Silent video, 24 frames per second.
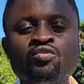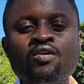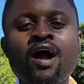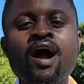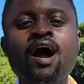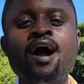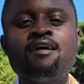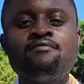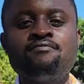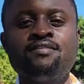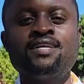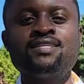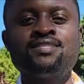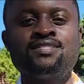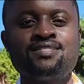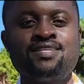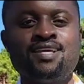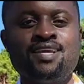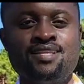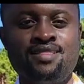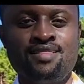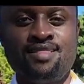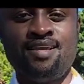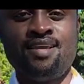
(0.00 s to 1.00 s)
have
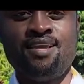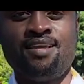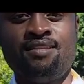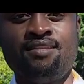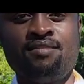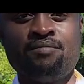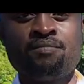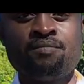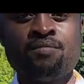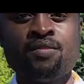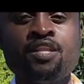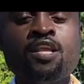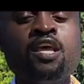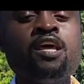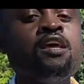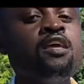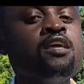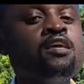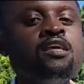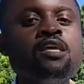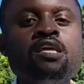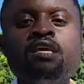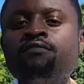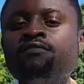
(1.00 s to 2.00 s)
attended,
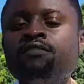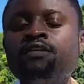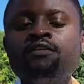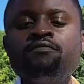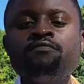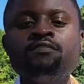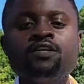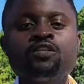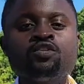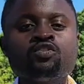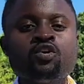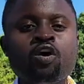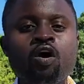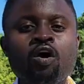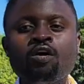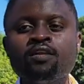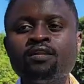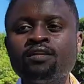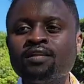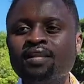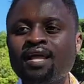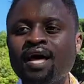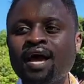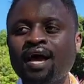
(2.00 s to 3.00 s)
even if it's
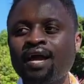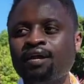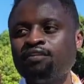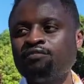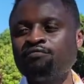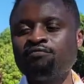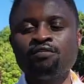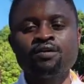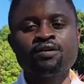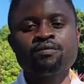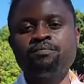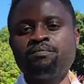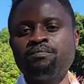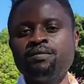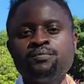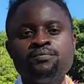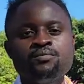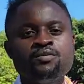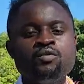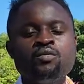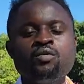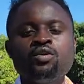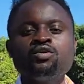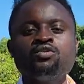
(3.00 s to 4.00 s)
online, for people
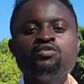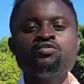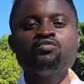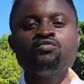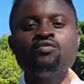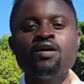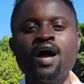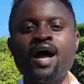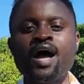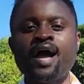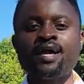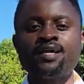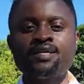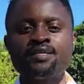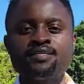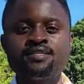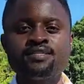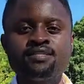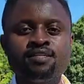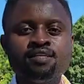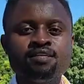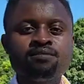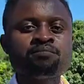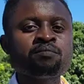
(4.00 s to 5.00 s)
who want to do
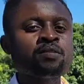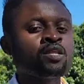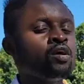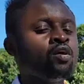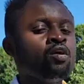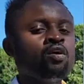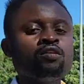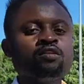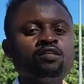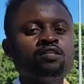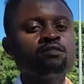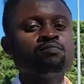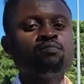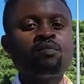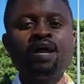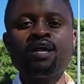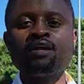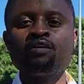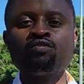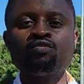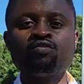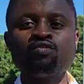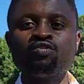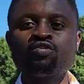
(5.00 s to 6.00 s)
IT, all this
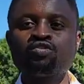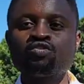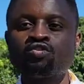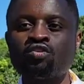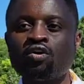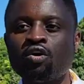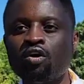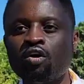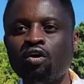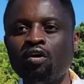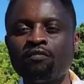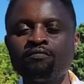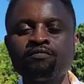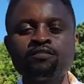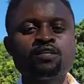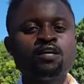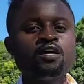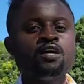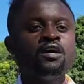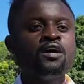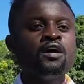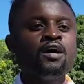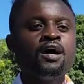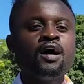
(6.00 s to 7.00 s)
Microsoft,
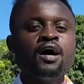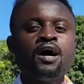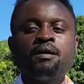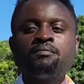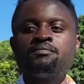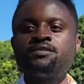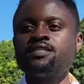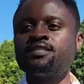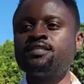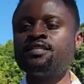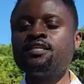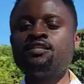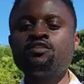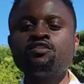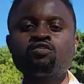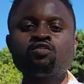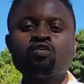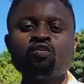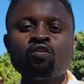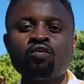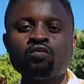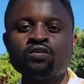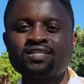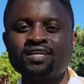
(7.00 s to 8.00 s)
um,
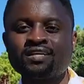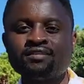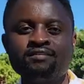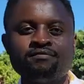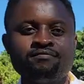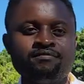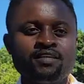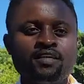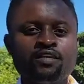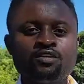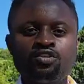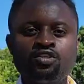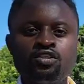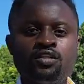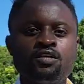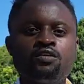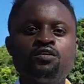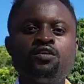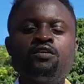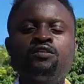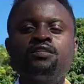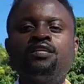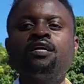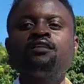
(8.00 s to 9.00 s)
Cisco certification, and
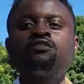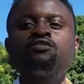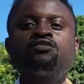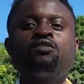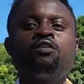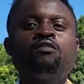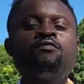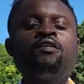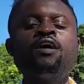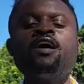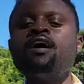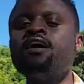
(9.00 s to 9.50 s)
all that stuff,